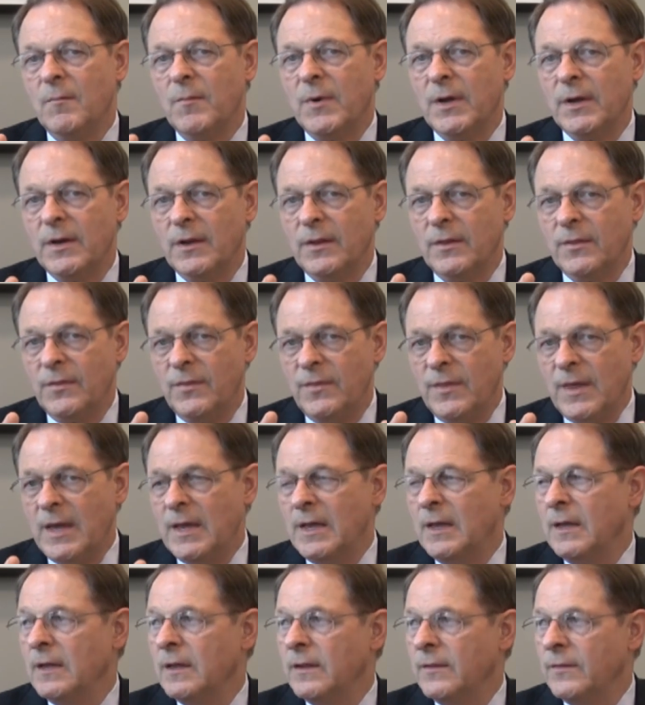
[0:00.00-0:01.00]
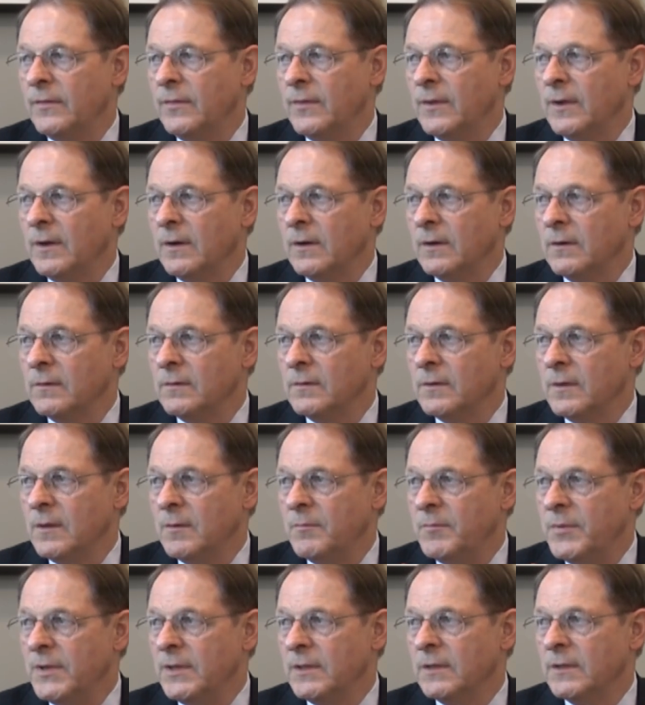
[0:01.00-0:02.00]
But their
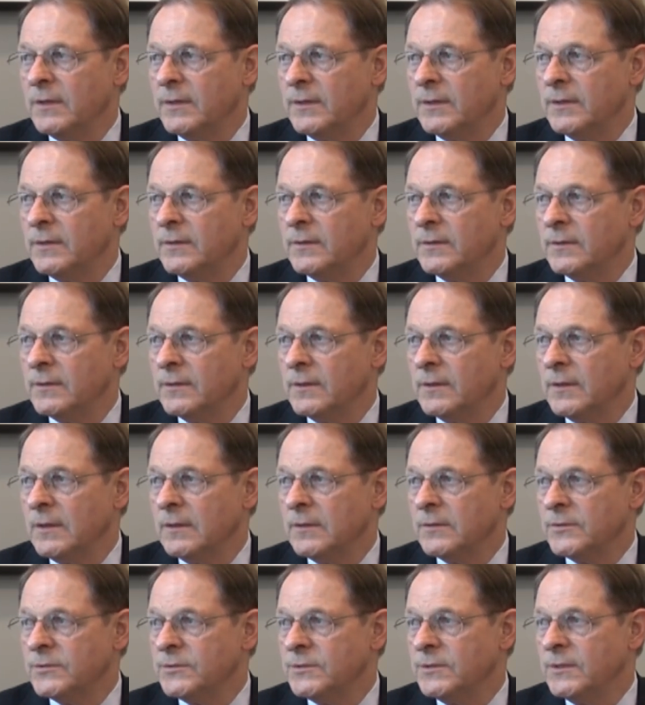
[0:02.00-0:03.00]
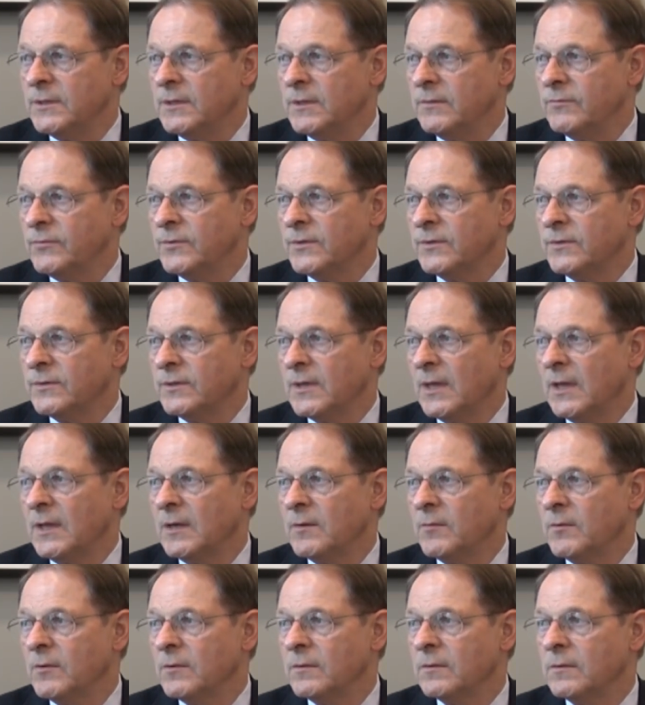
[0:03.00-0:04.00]
ability to achieve
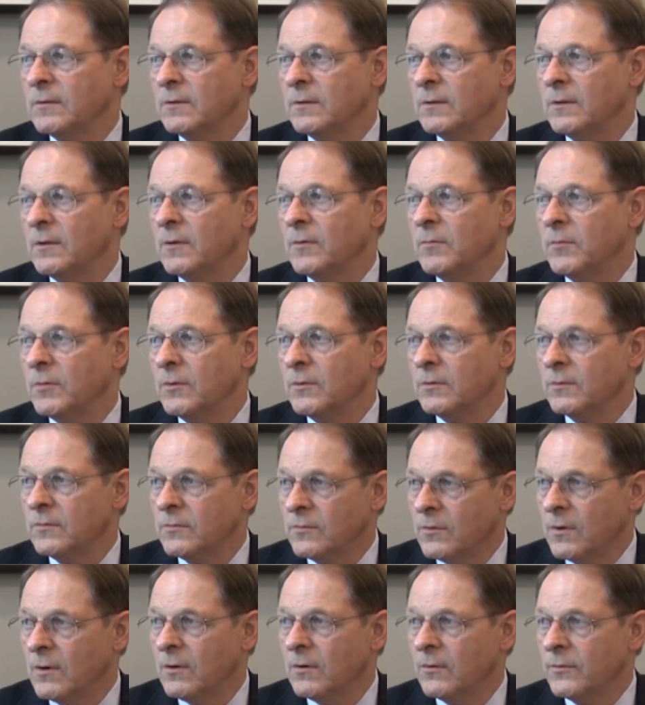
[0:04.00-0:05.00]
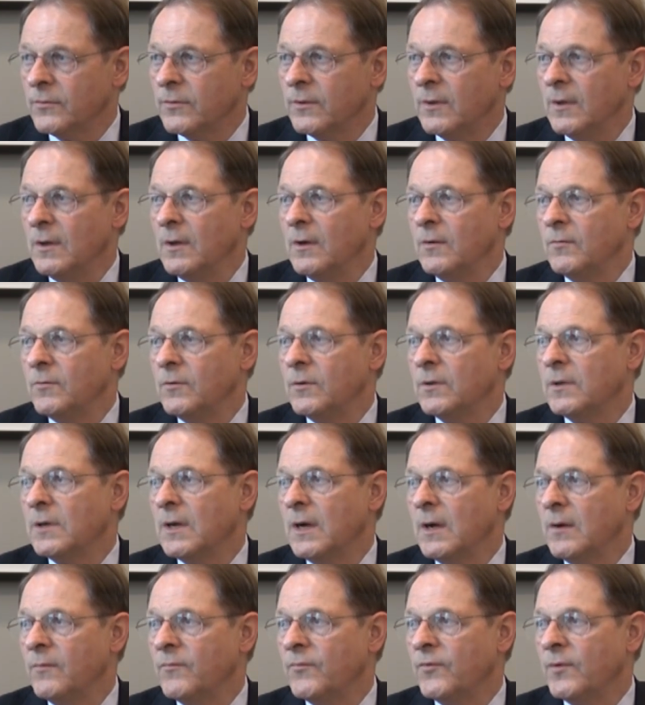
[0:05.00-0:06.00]
sustainable global growth will
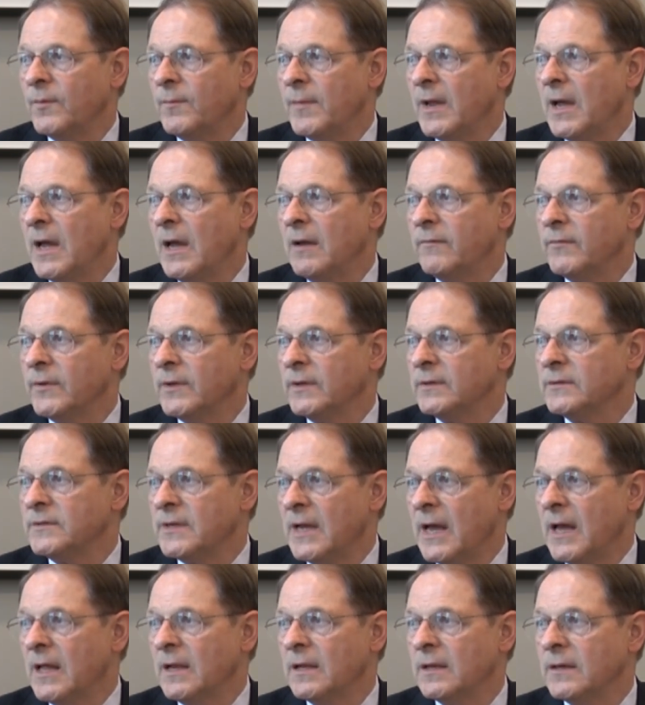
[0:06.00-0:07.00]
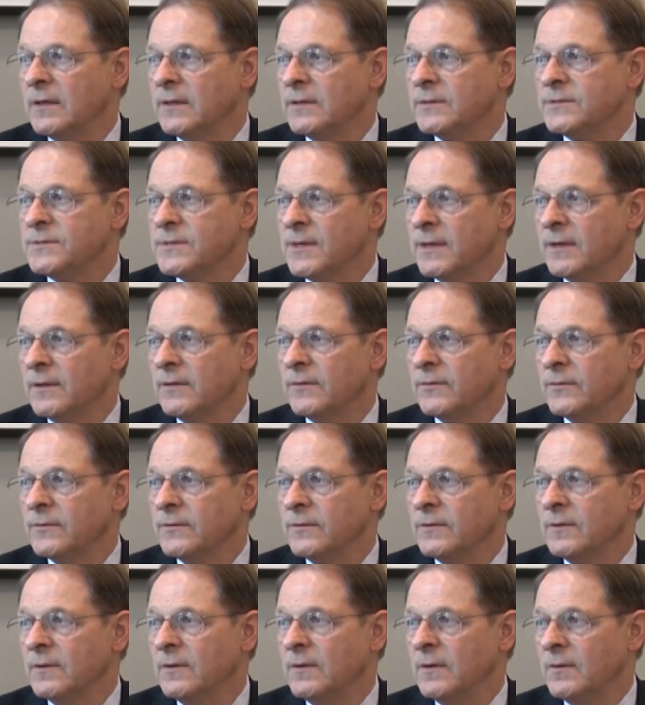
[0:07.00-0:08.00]
come from having talented
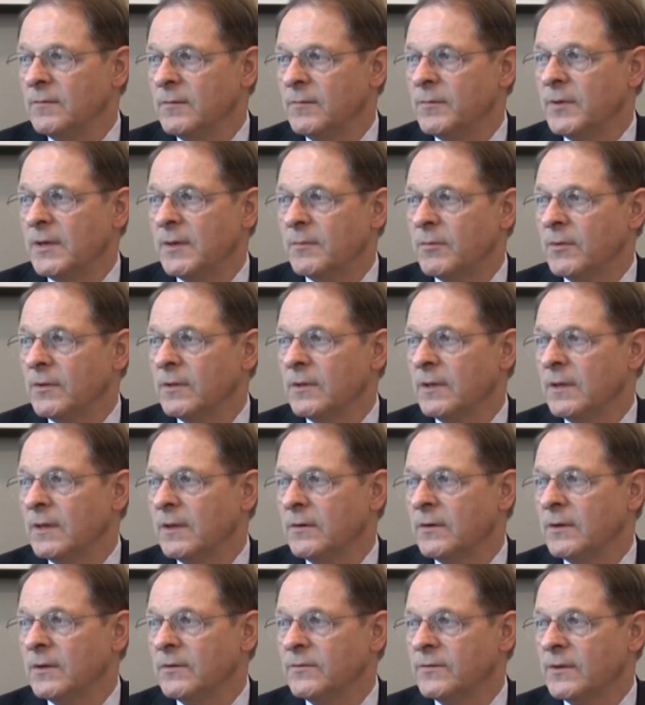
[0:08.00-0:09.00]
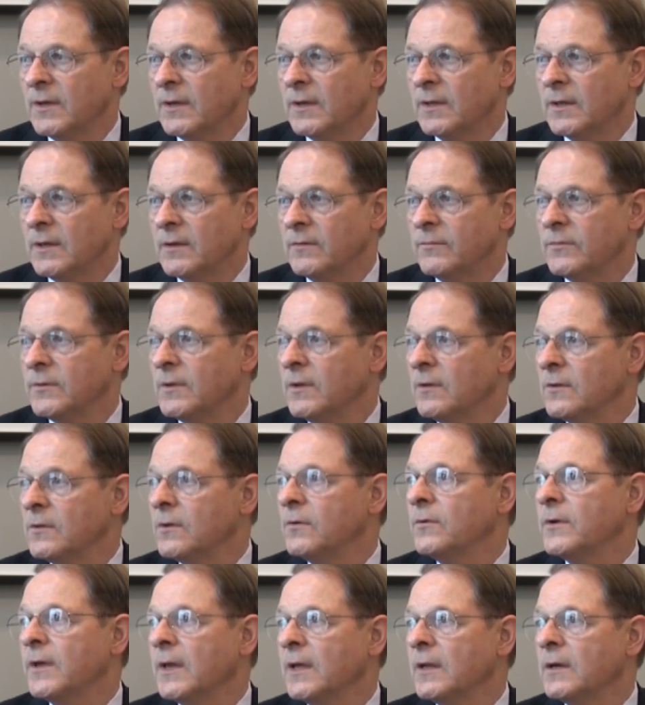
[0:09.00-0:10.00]
sales people and executives
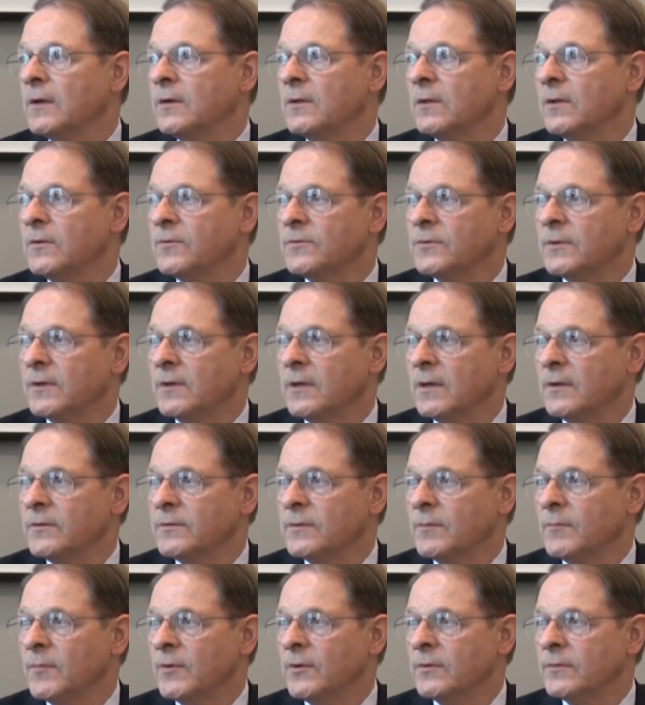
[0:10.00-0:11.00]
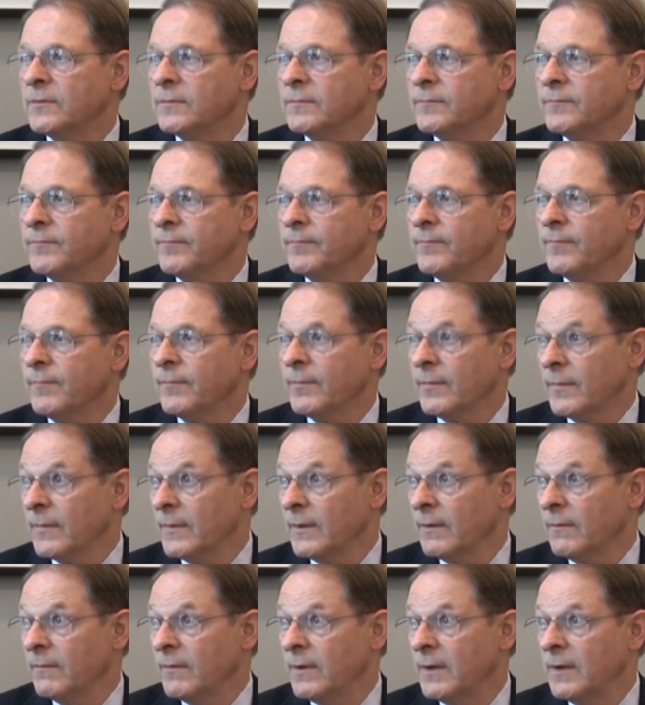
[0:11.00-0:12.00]
located close to customers.
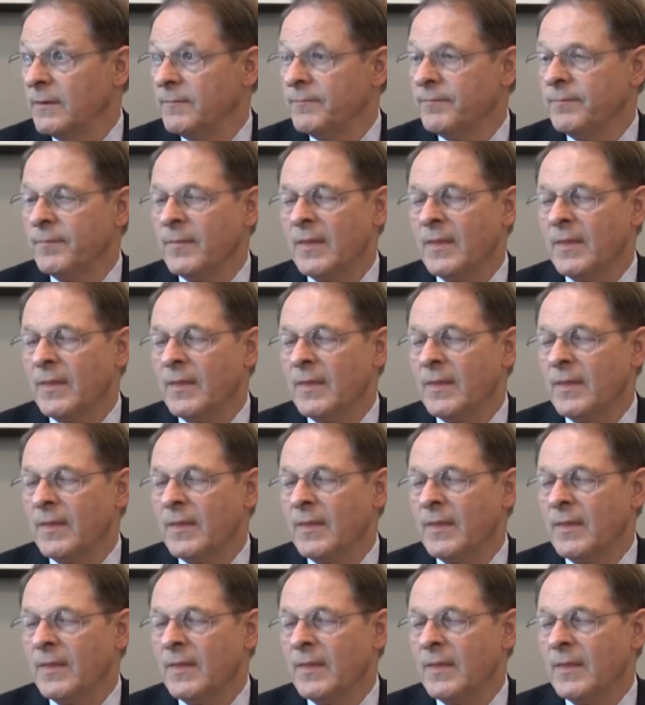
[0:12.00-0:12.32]
Okay?